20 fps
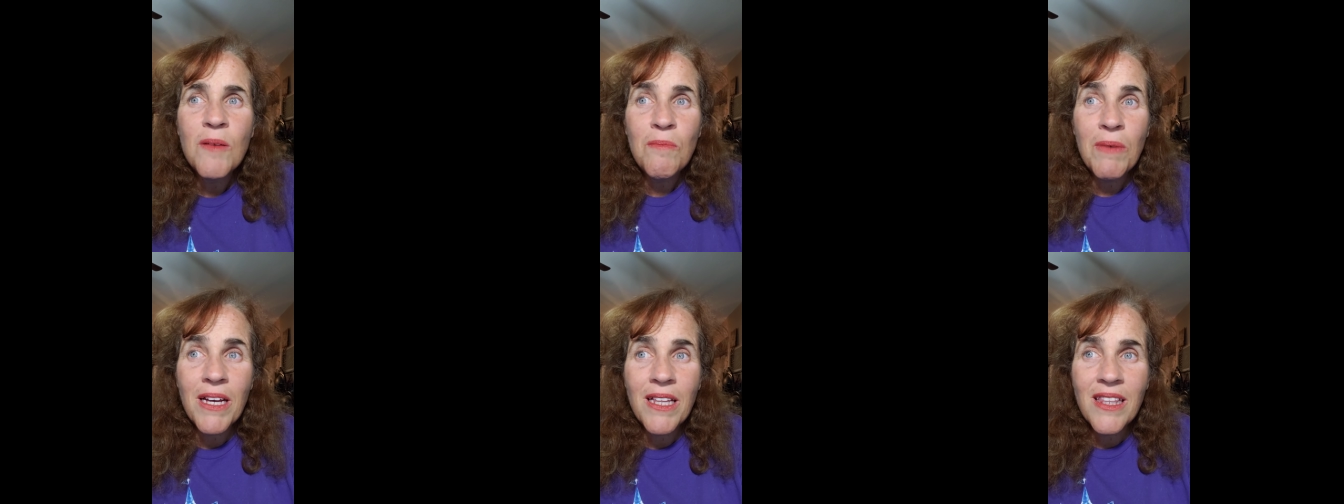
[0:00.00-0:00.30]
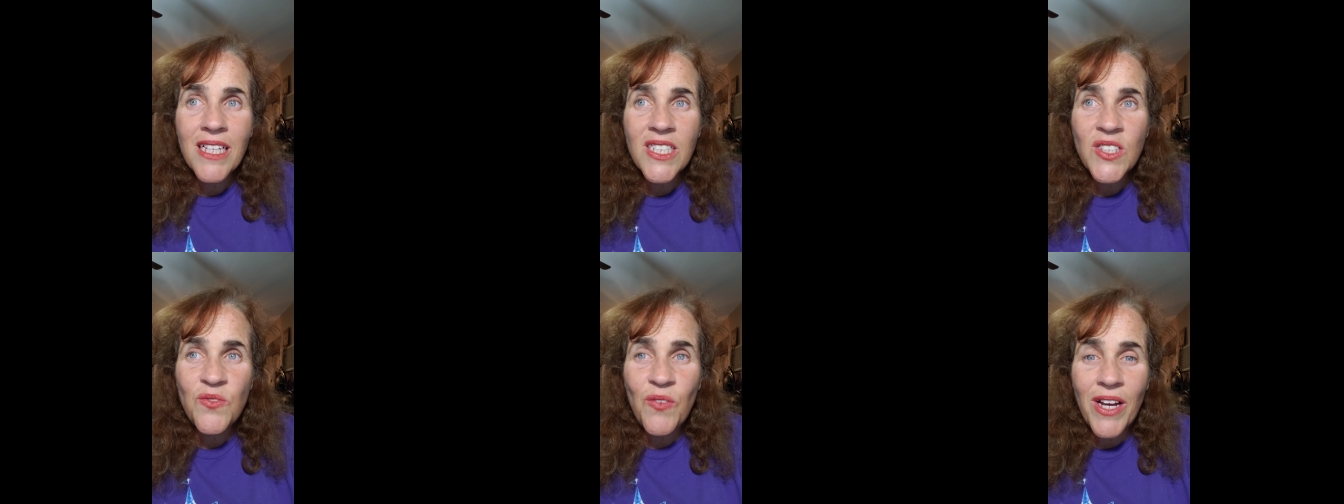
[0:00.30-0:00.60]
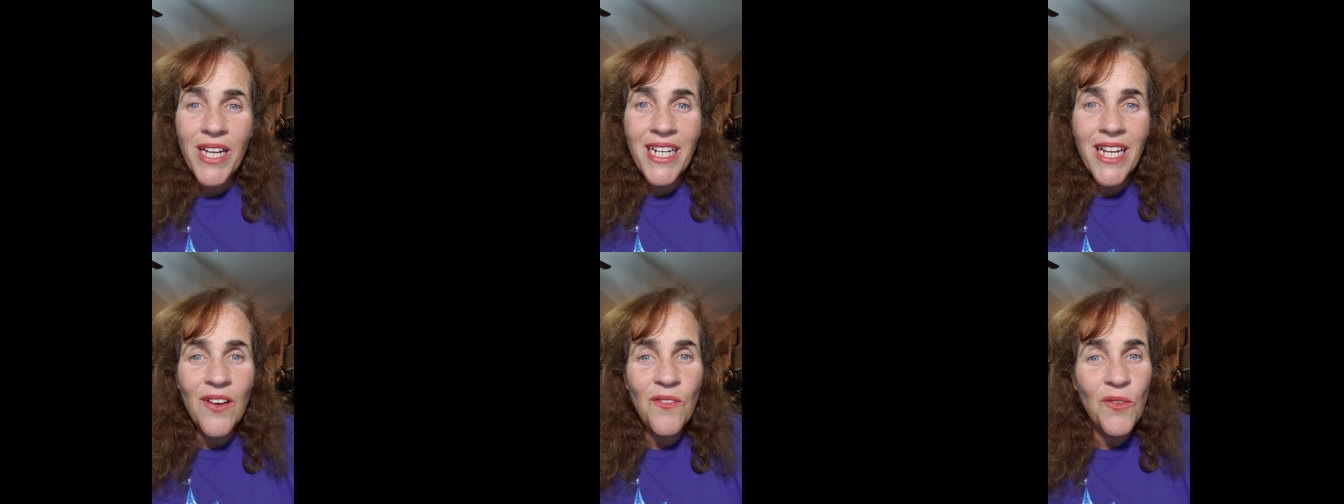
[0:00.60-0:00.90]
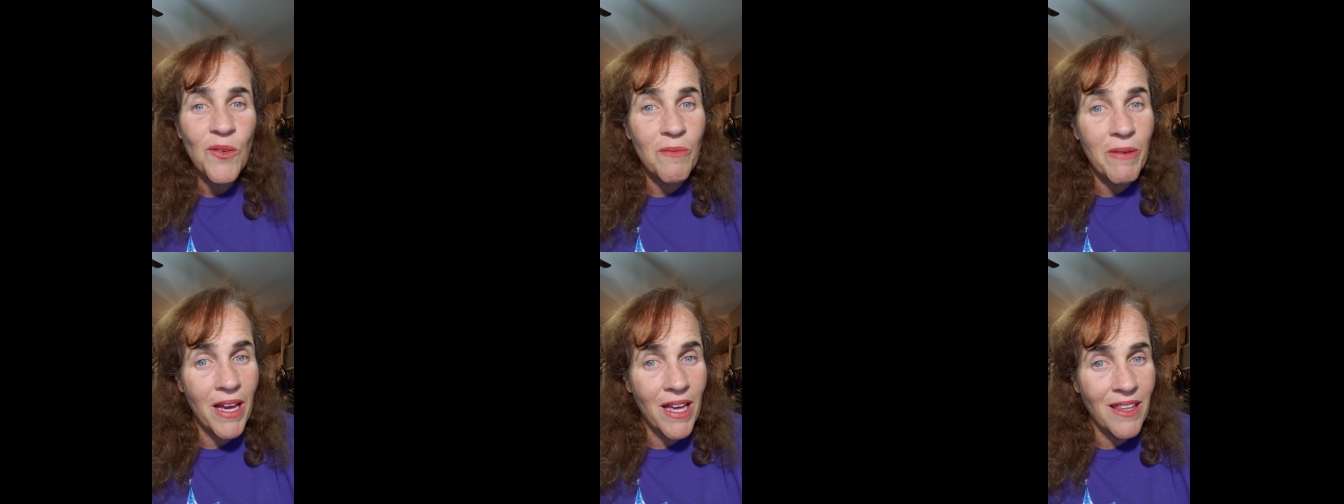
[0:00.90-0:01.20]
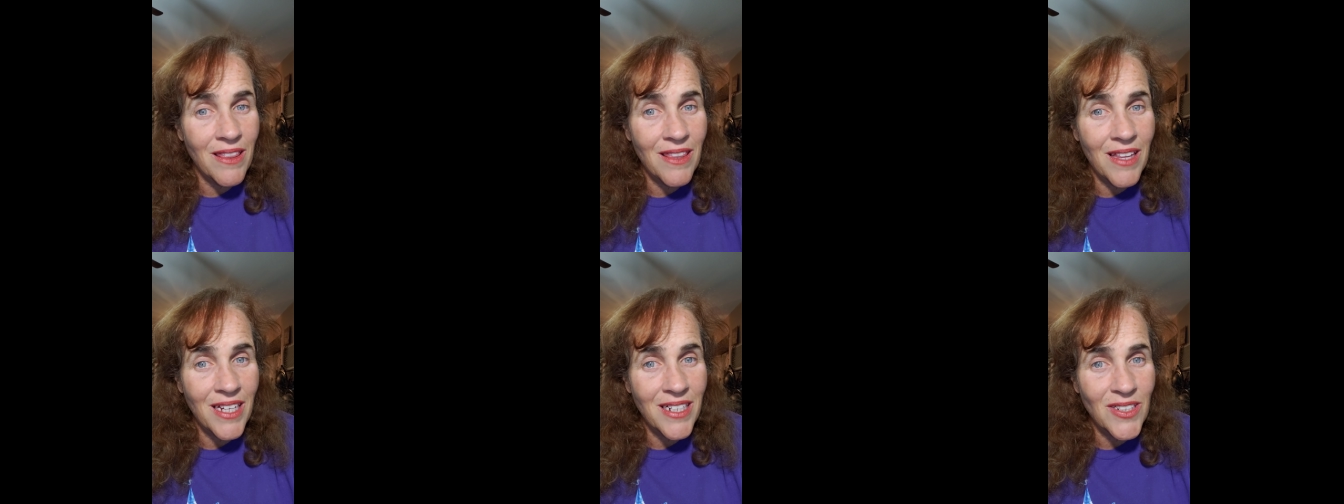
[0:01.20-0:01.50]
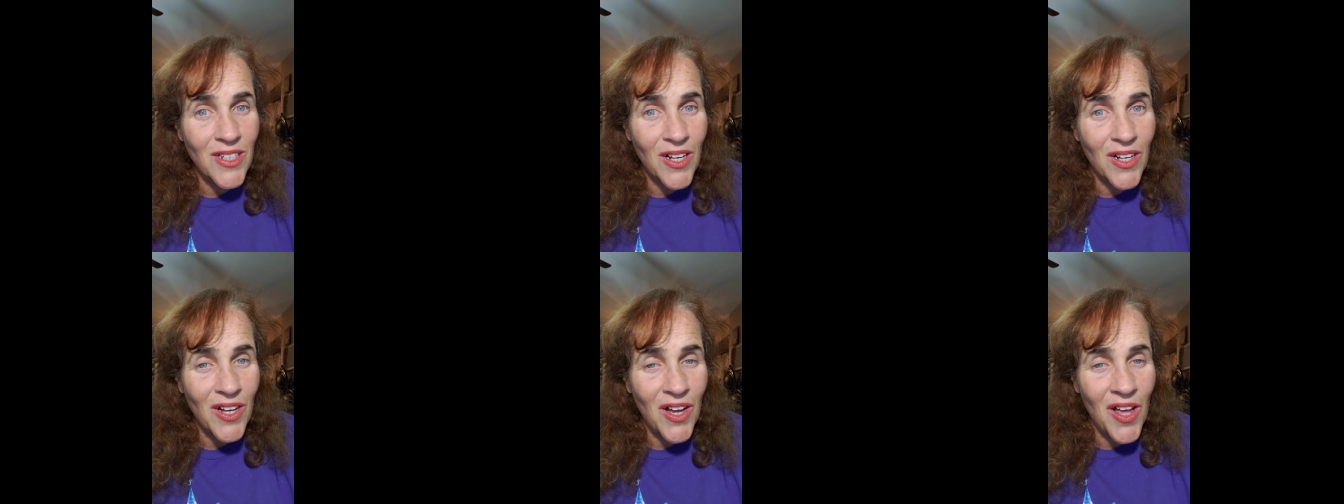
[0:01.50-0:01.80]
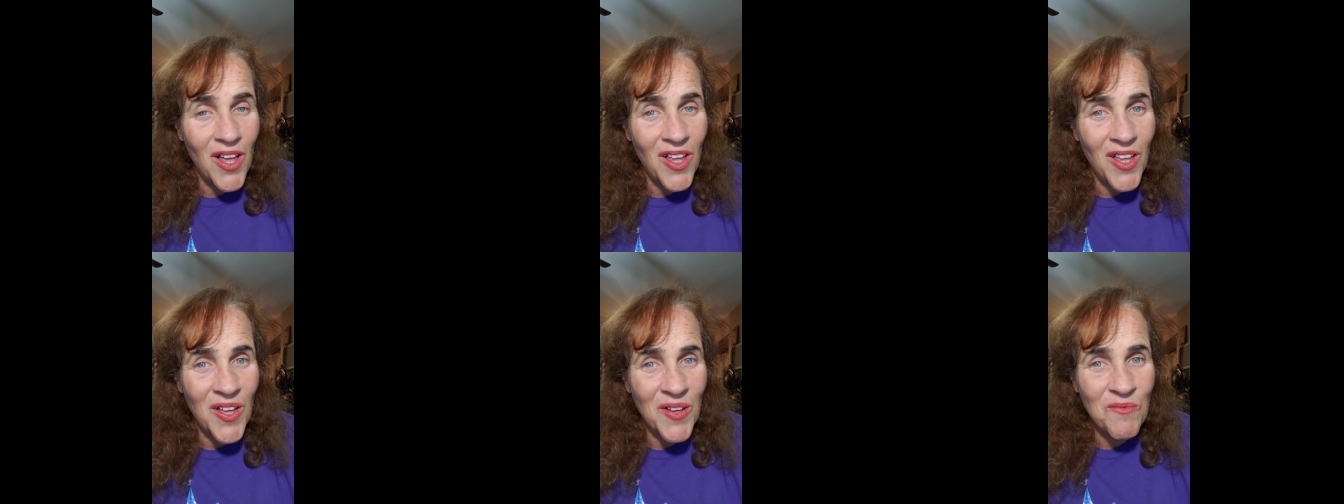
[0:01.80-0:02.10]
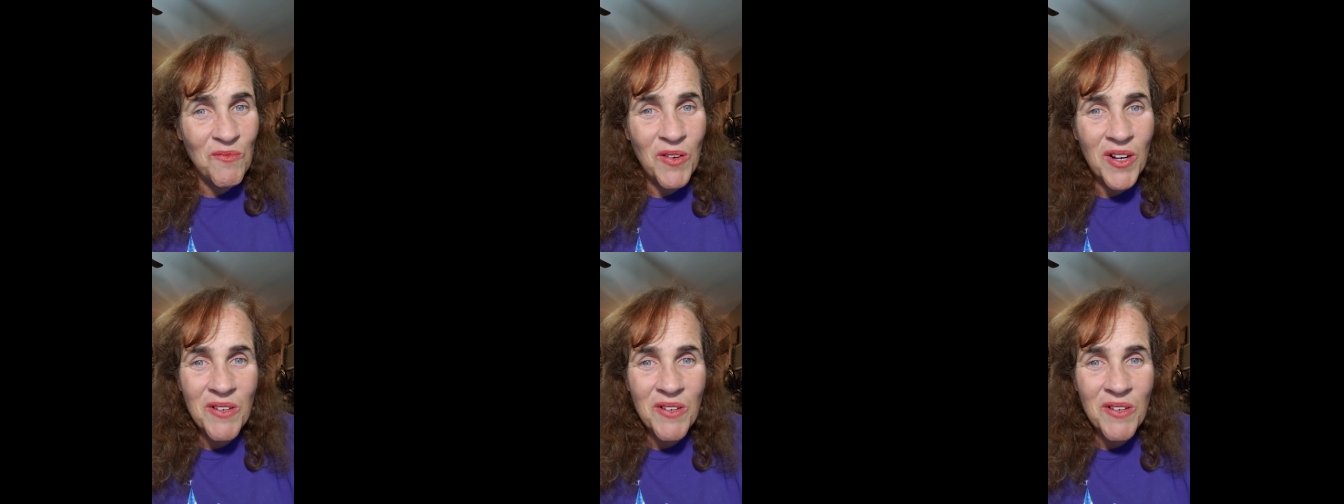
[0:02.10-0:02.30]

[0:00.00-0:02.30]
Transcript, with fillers: But let's find out from healthline.com,